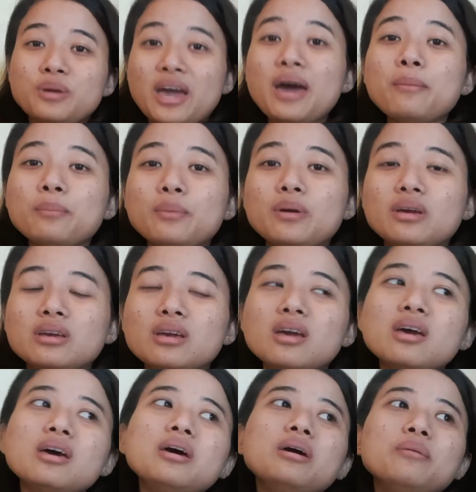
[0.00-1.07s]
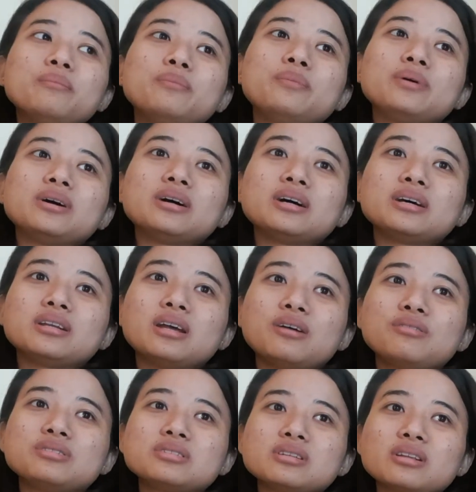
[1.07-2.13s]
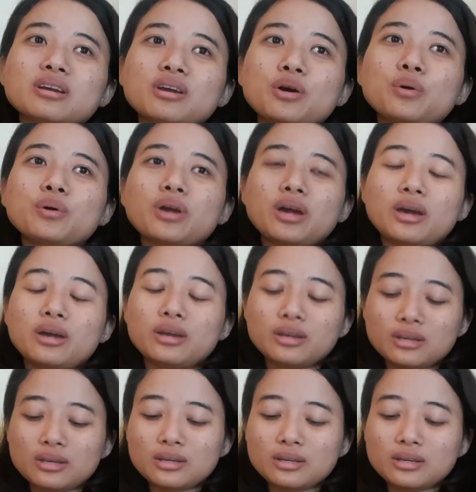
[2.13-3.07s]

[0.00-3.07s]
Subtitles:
happy, but I was like, okay,